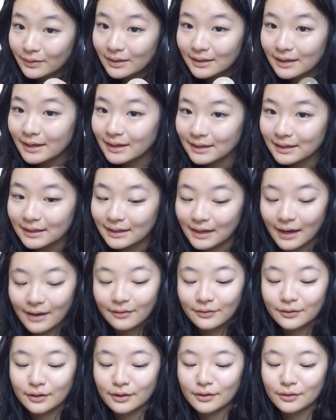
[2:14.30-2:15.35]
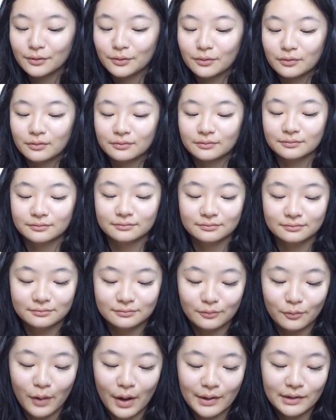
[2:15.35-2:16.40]
I really like it, I don't know.
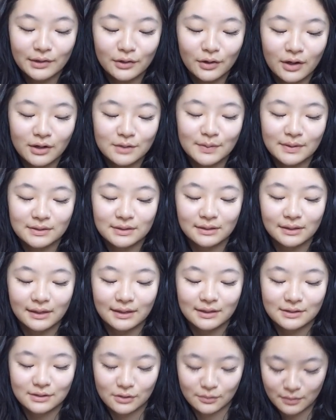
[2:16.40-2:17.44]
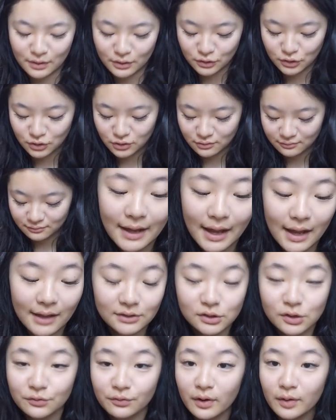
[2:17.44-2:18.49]
Wow, I did not expect to like it so much. Yeah,
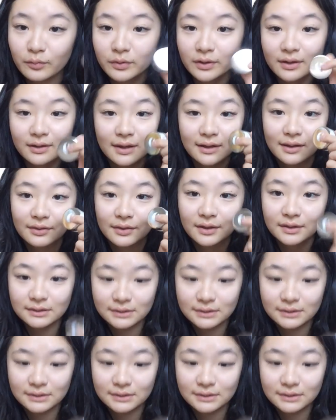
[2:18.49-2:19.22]
so far I'm really liking